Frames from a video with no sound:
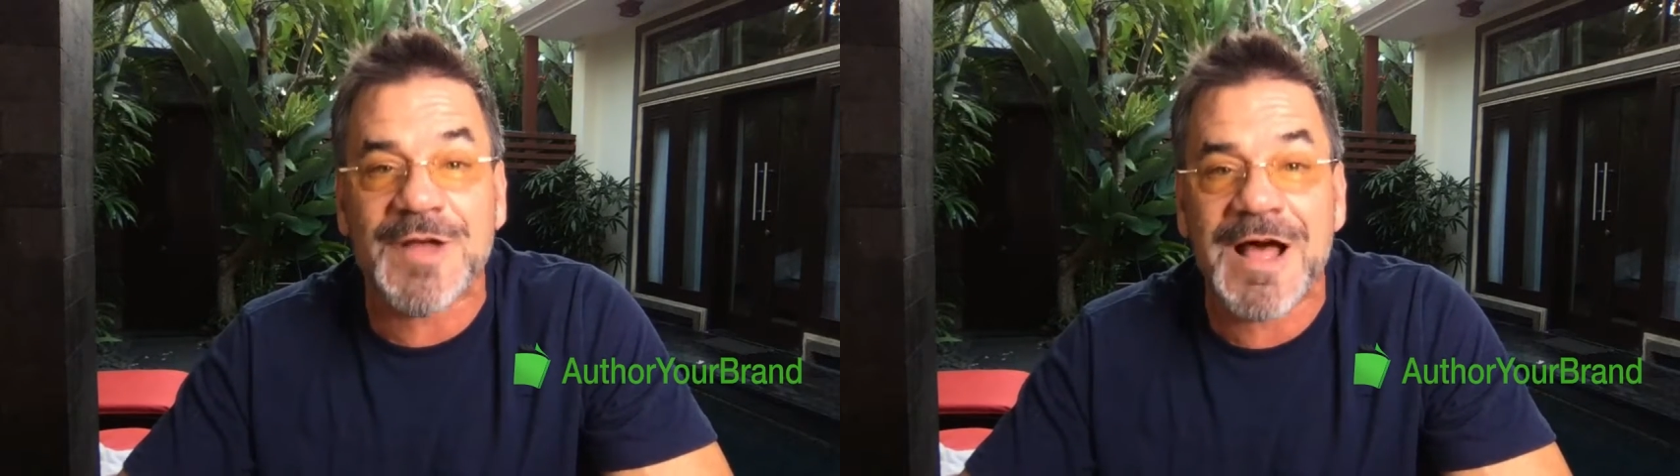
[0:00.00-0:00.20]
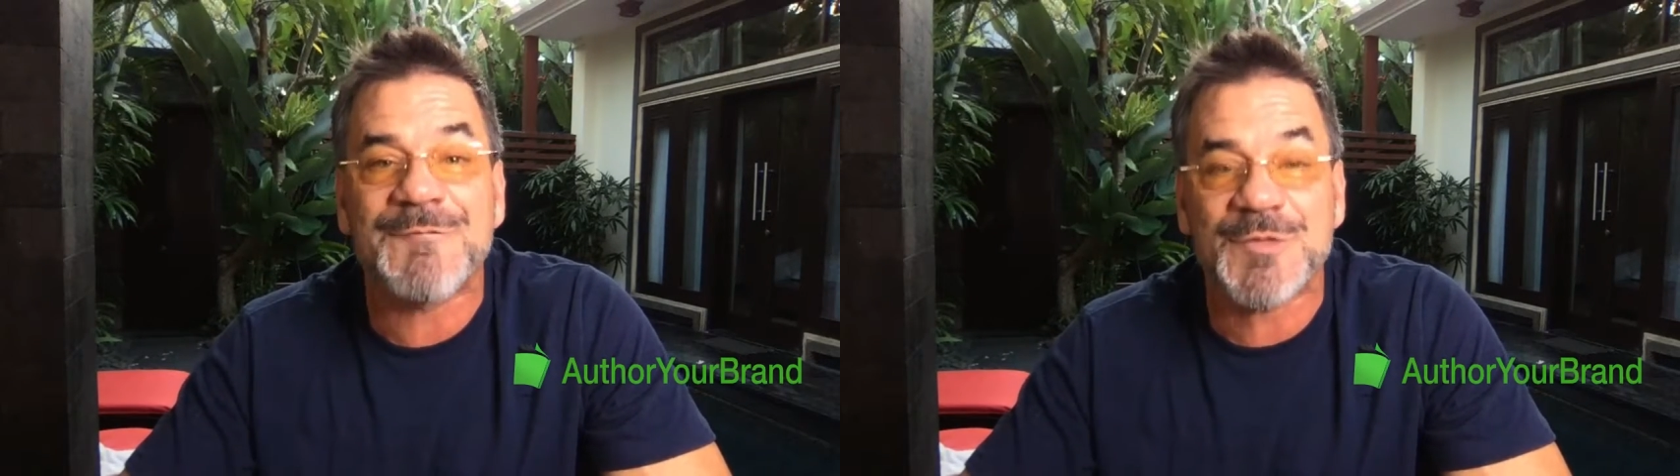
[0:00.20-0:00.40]

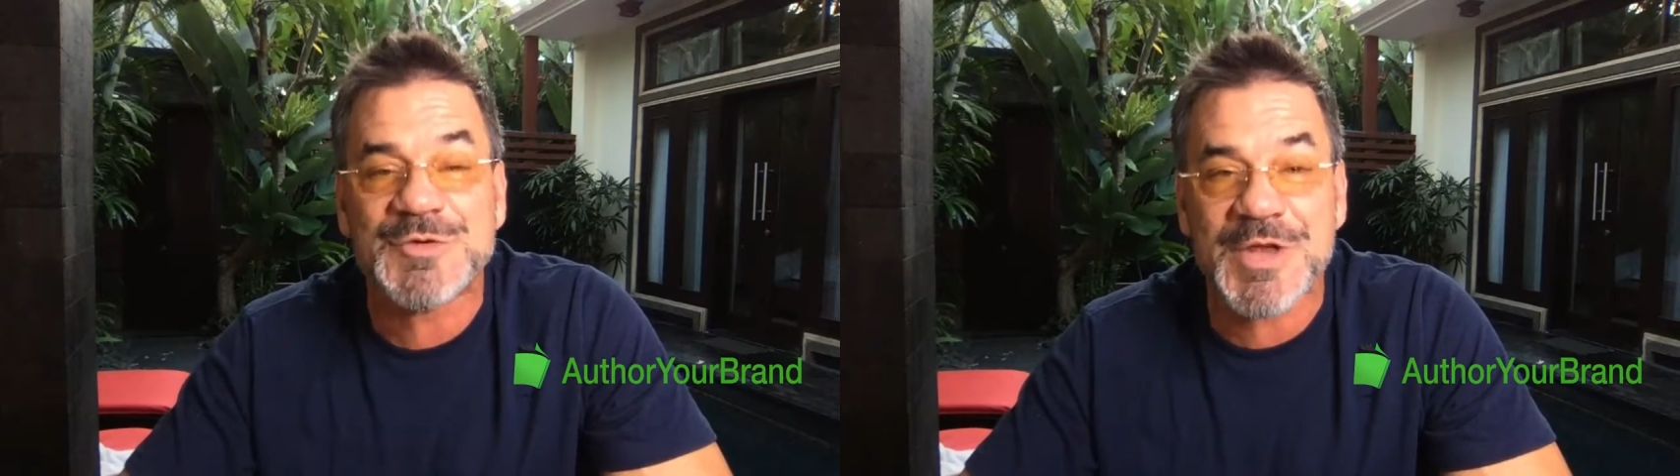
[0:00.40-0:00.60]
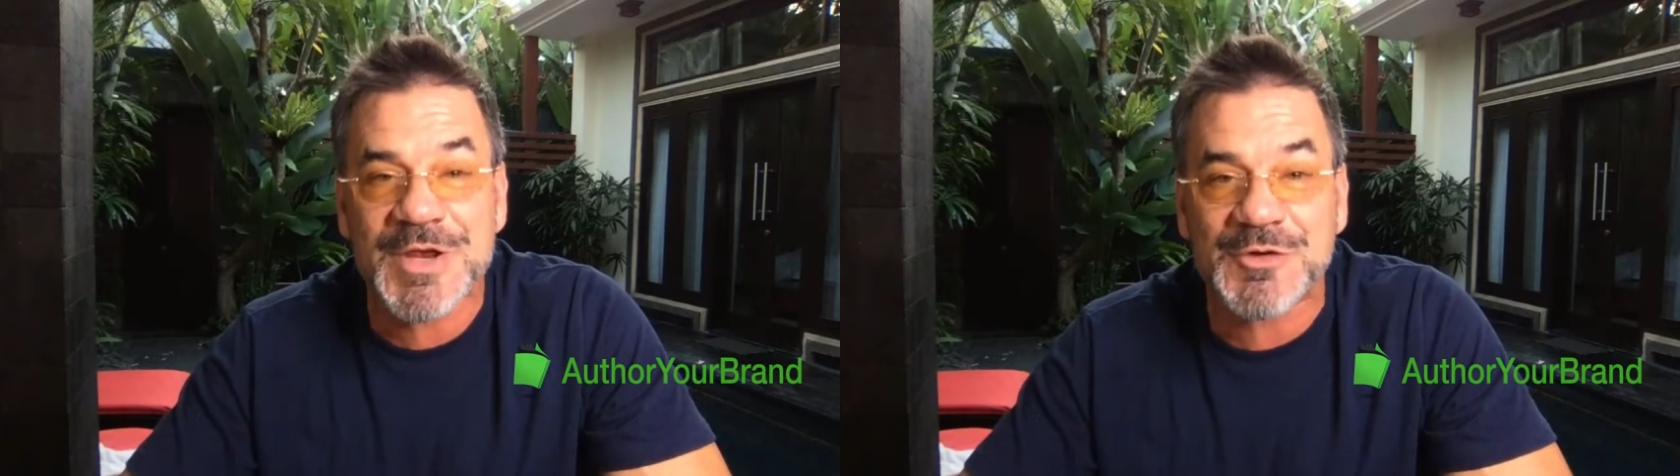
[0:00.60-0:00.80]

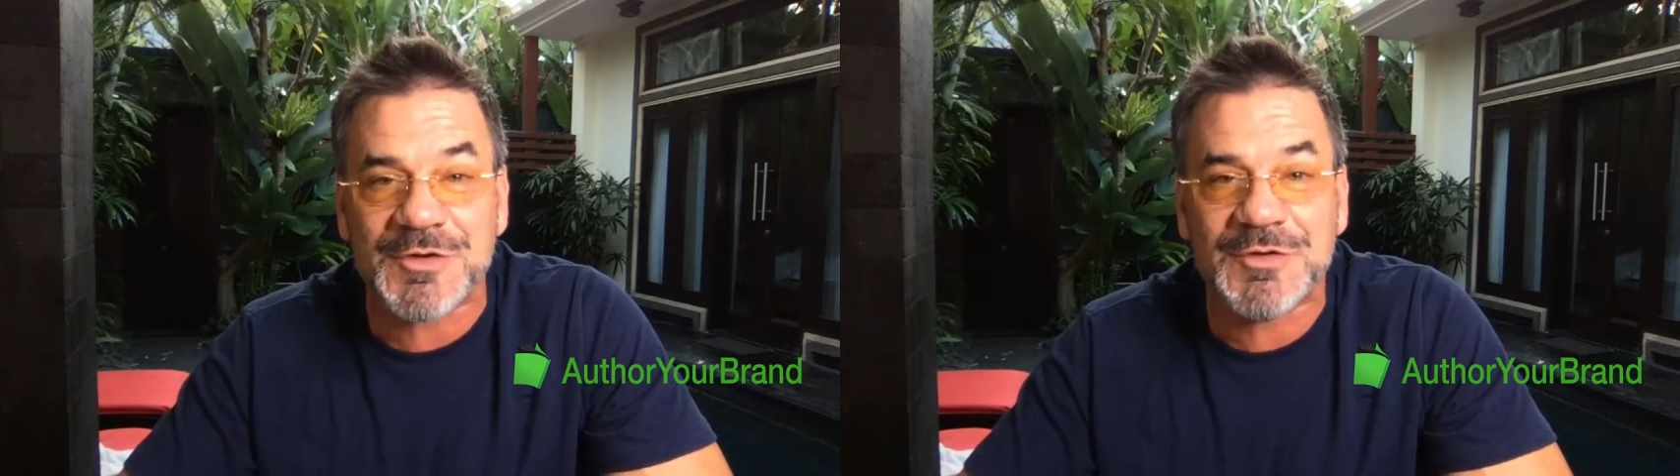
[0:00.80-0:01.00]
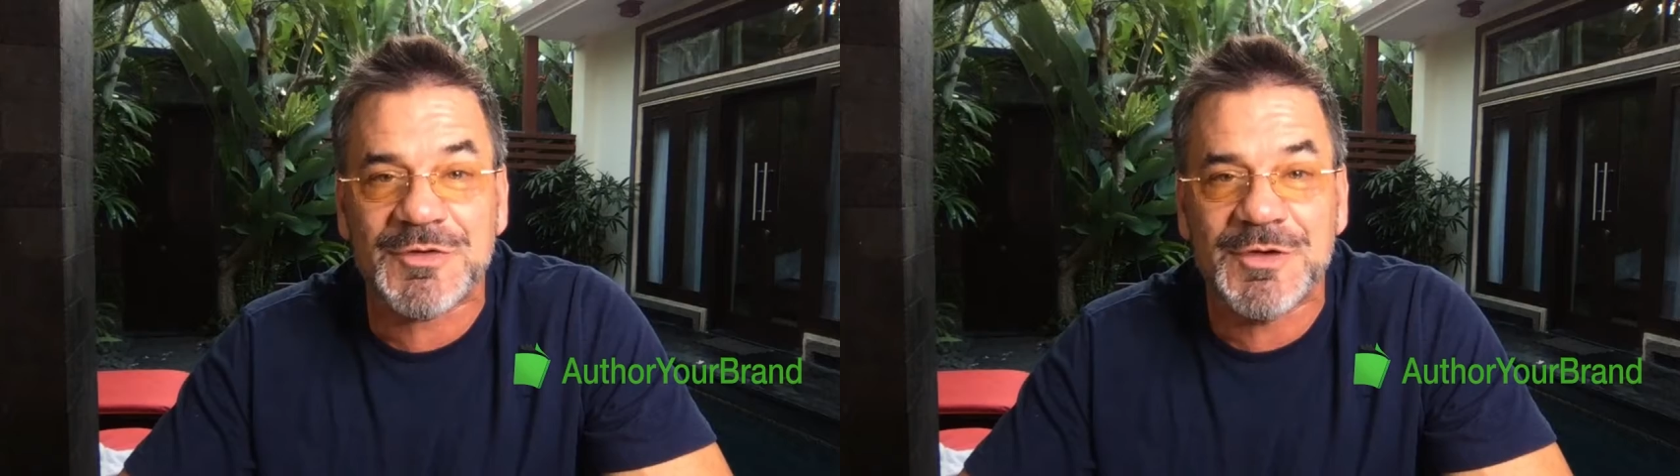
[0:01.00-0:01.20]

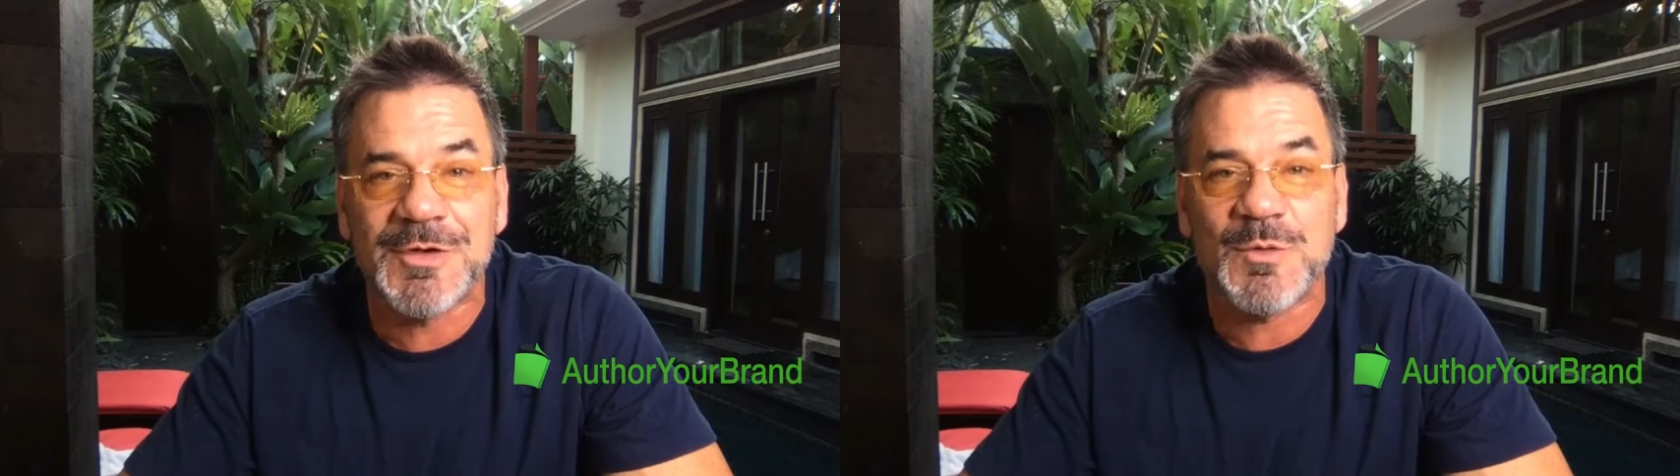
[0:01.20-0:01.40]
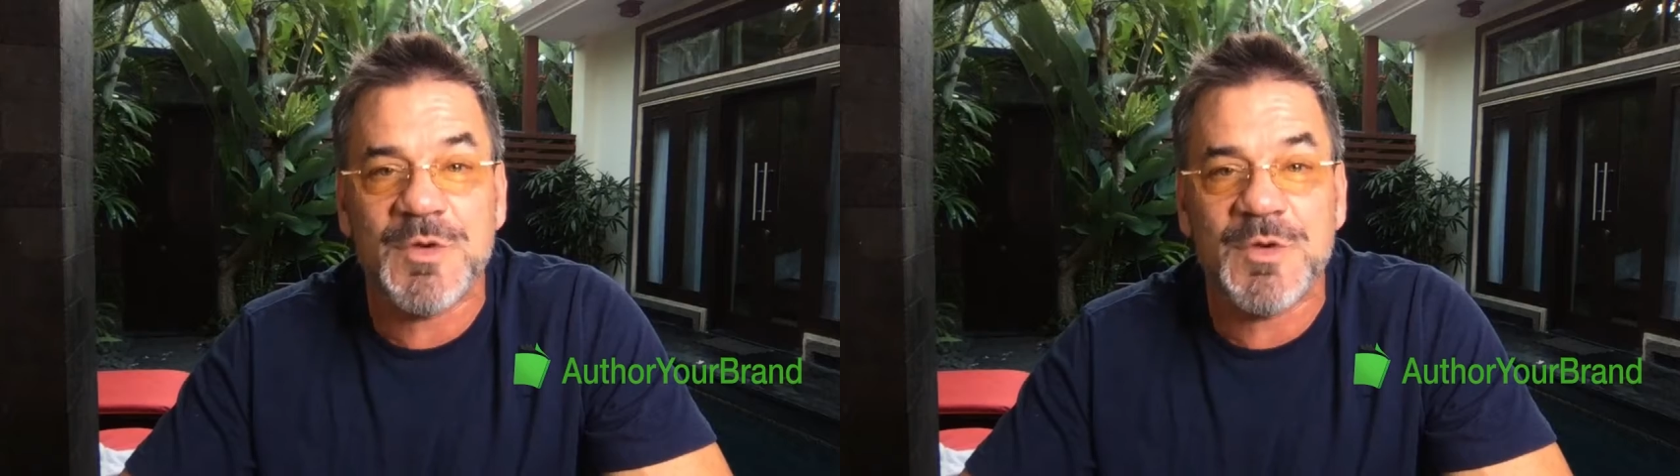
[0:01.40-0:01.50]
conversations